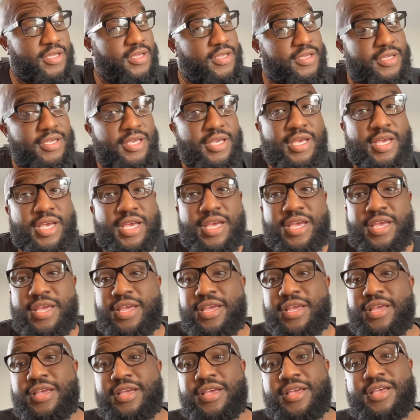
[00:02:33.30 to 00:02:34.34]

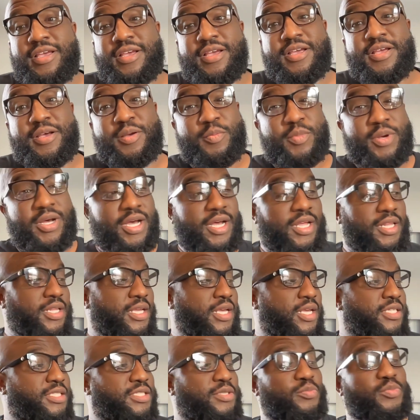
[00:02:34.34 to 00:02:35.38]
Yay, come
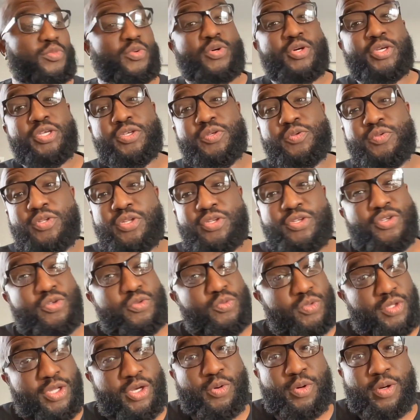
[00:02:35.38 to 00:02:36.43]
holler at your boy.
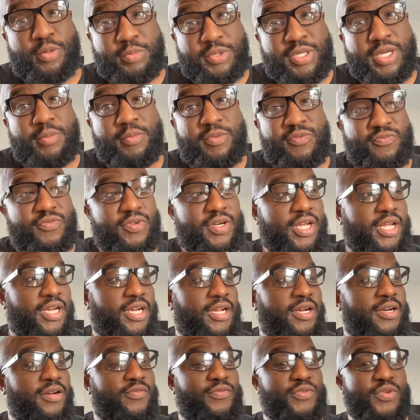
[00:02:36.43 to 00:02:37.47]
You know I'm coming for that
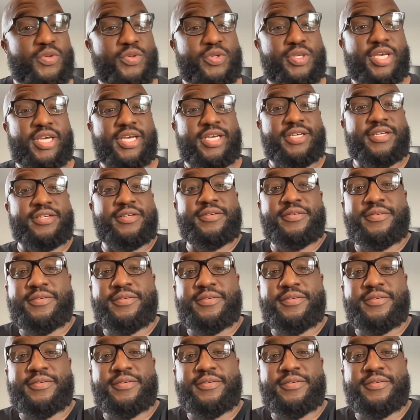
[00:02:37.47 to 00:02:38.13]
interview, yay.